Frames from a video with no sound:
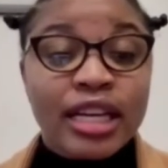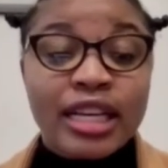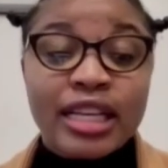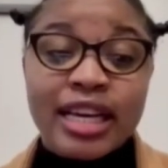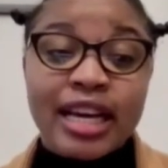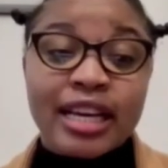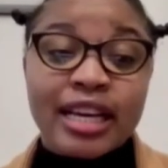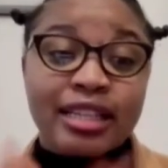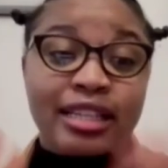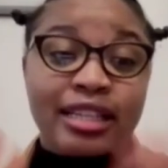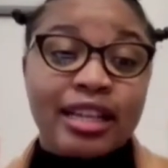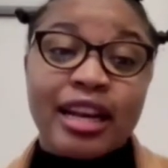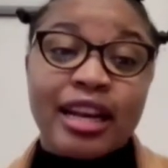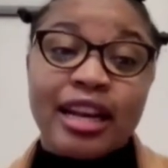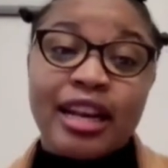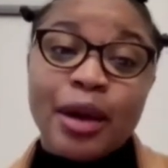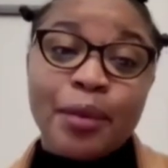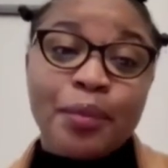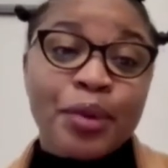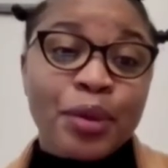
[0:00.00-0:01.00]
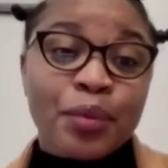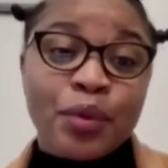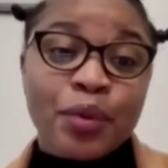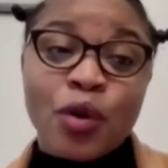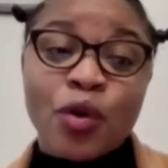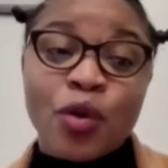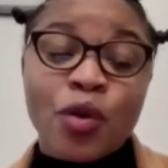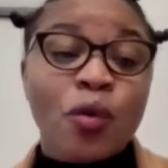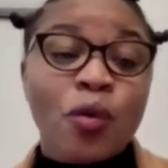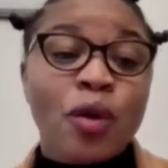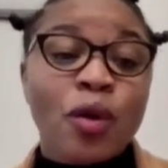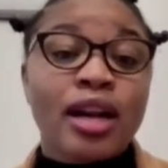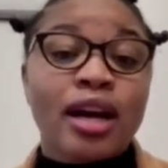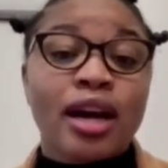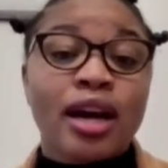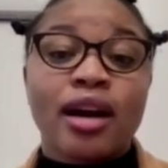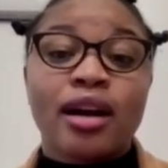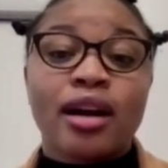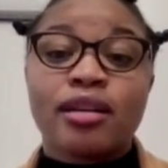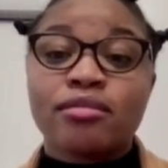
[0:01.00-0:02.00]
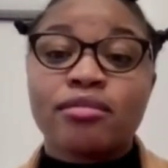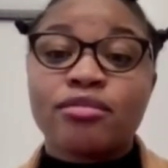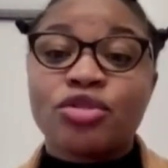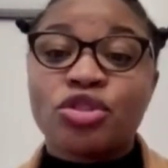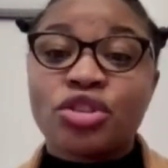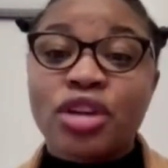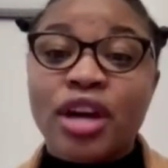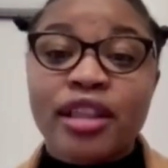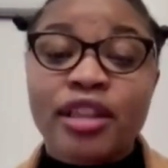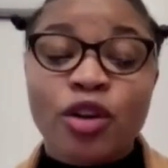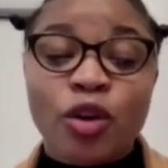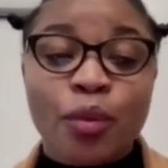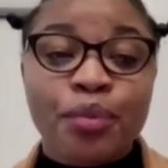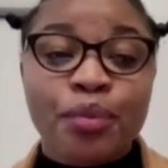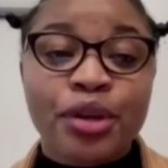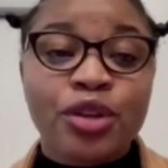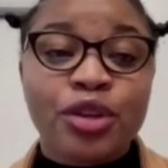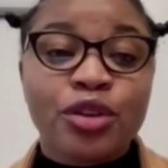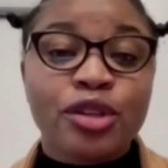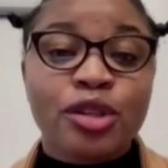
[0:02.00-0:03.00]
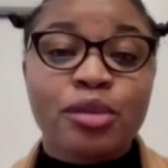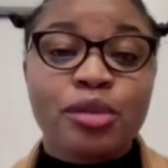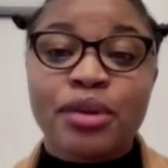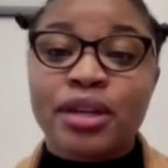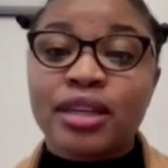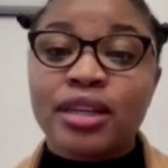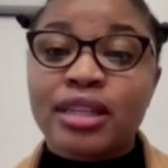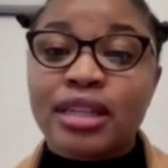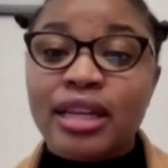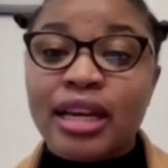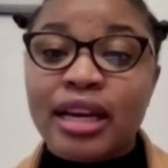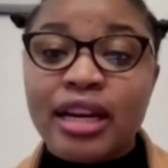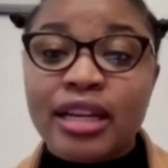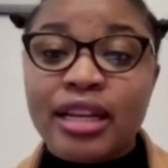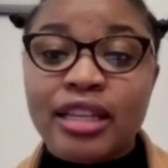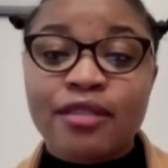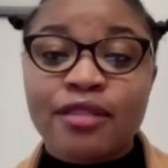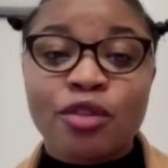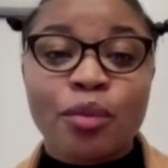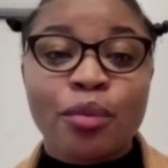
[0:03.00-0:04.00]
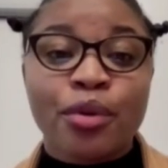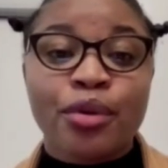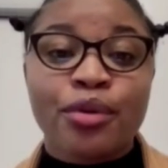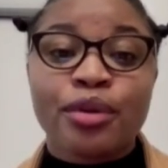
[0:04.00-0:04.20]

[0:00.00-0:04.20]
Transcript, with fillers: Yes, let people who want to share their opinions, be it negative or